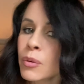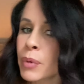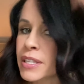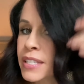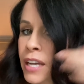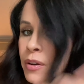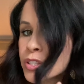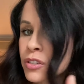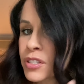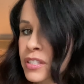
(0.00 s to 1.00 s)
But see how it
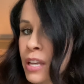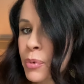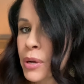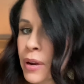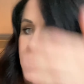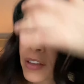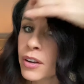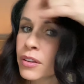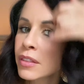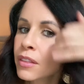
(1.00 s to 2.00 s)
starts to separate right
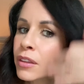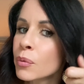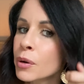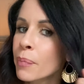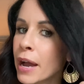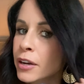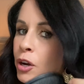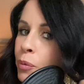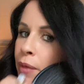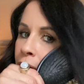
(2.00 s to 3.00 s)
there? You wanna back
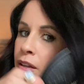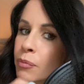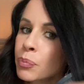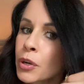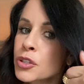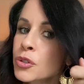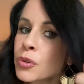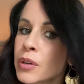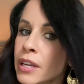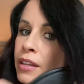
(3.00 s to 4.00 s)
comb that, brush
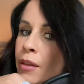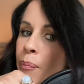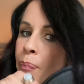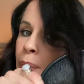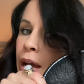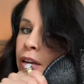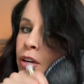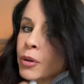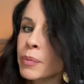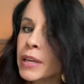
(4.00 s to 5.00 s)
through it and then back
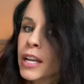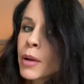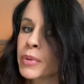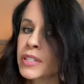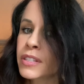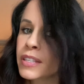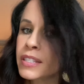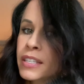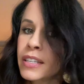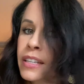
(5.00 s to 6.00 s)
comb it up into the
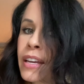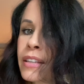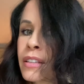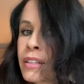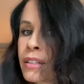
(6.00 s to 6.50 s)
C again.